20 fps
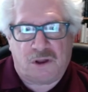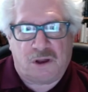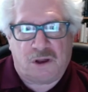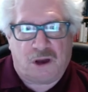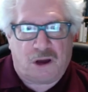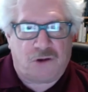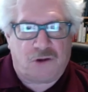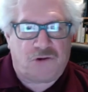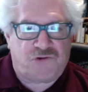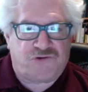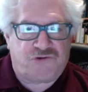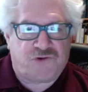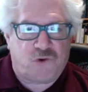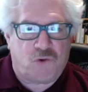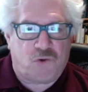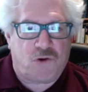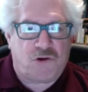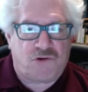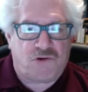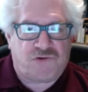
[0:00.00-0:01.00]

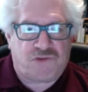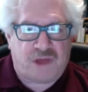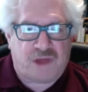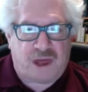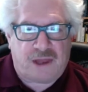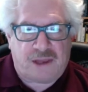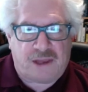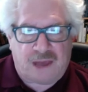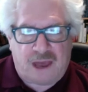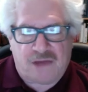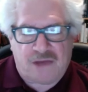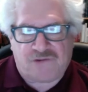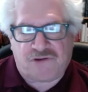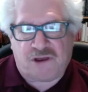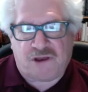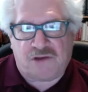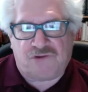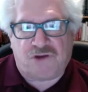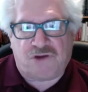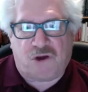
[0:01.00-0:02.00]
underscores that yes,
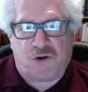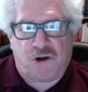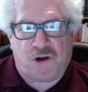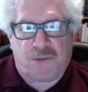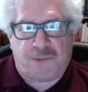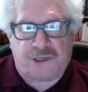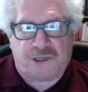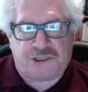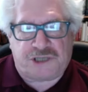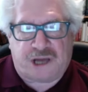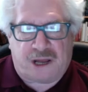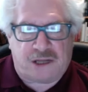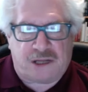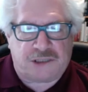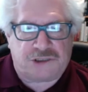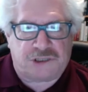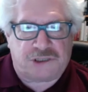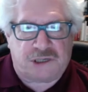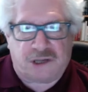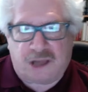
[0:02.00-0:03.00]
it's going to be
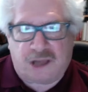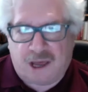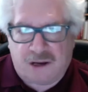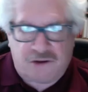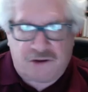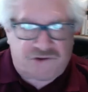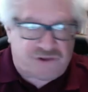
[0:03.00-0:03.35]
challenging and it's